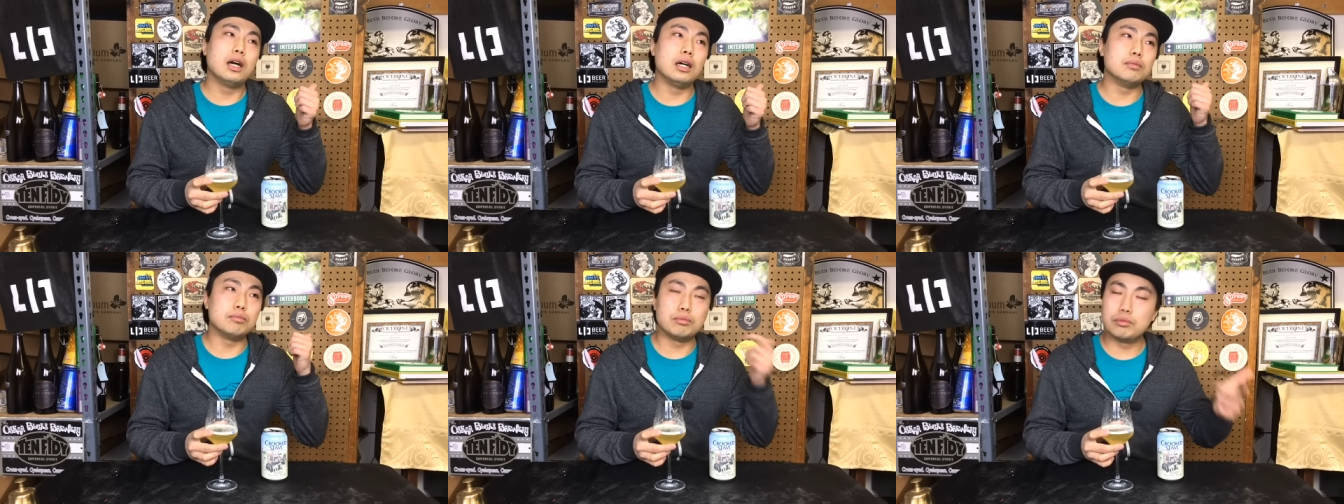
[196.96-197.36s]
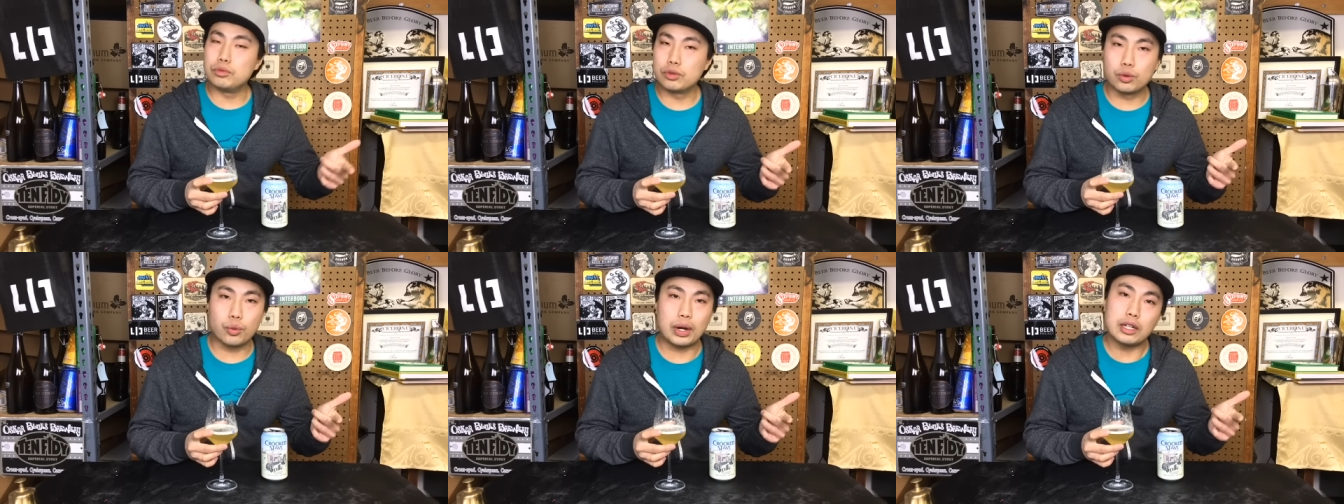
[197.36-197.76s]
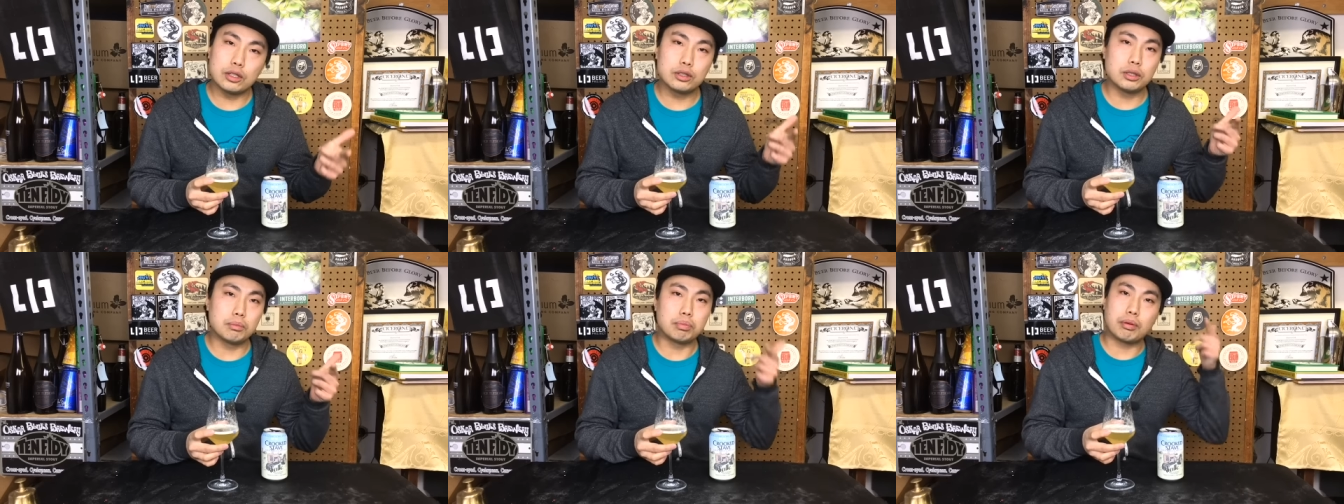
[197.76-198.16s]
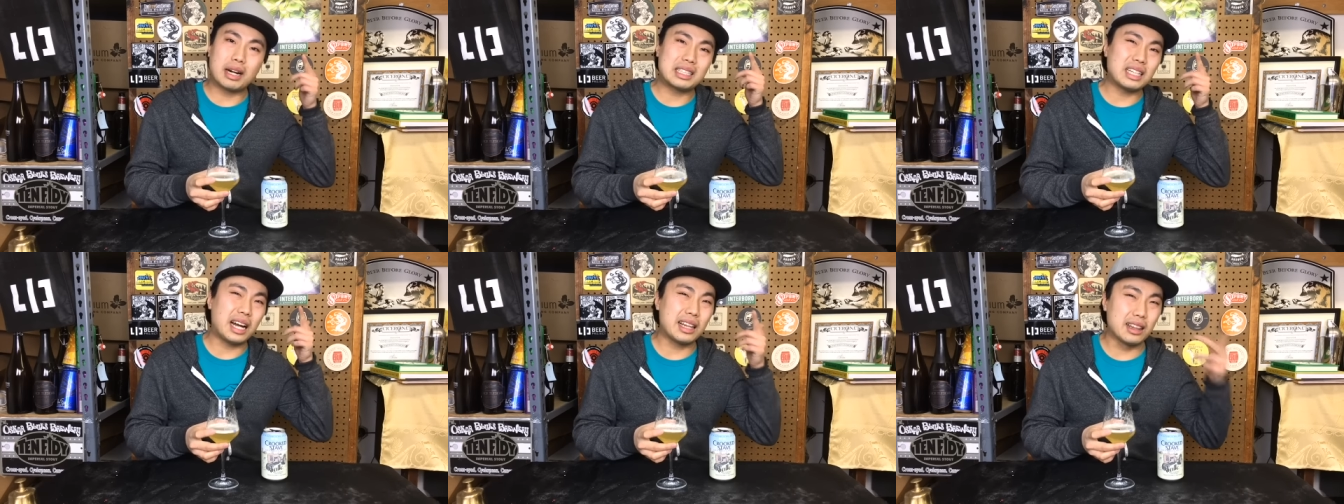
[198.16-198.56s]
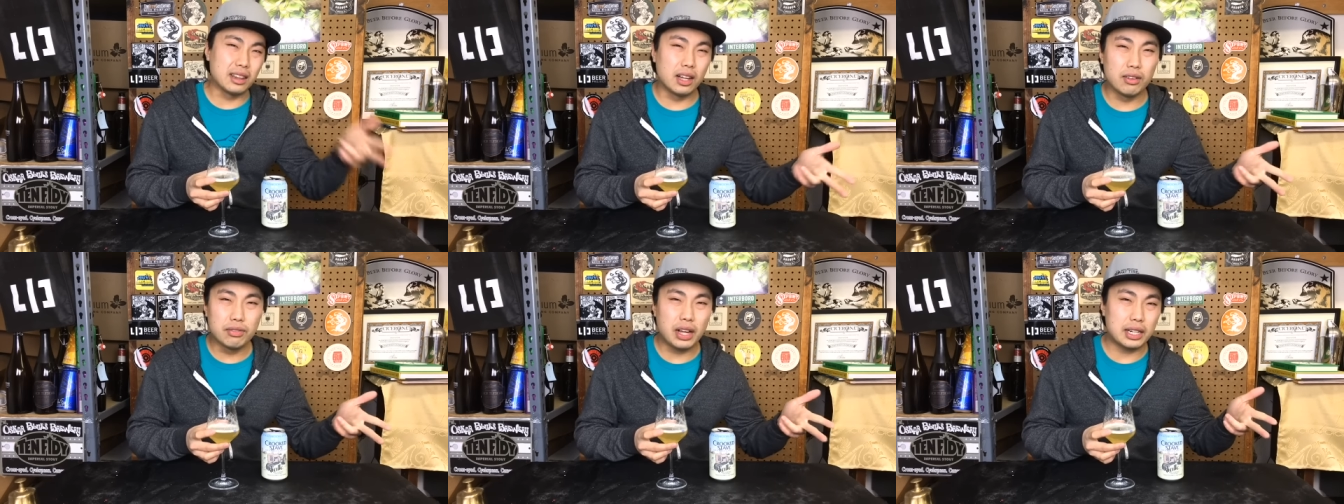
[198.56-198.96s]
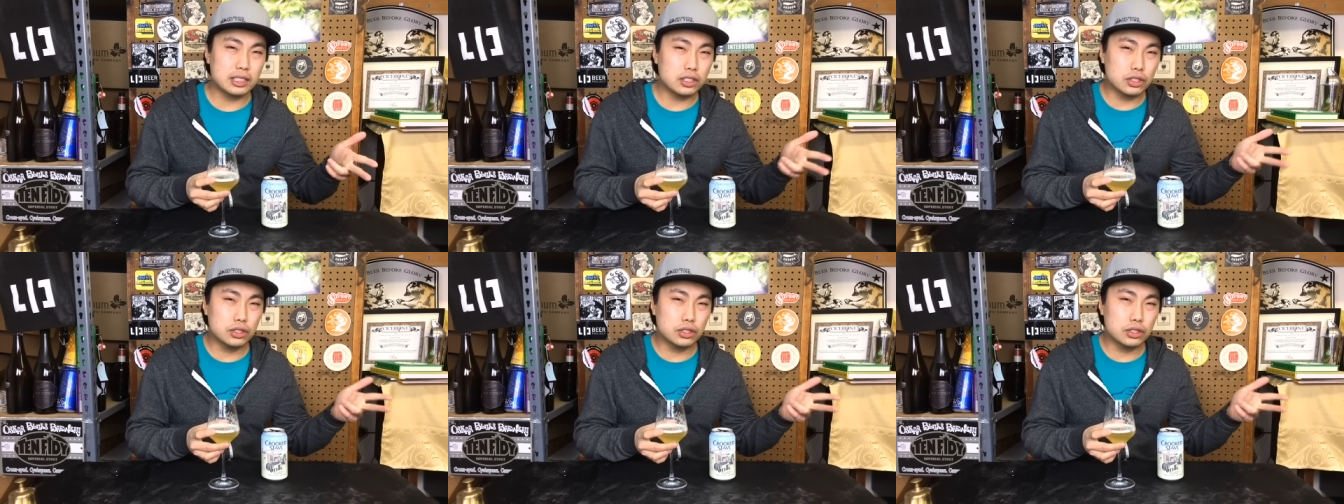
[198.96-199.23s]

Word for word: um, great use of Brett. I love that it's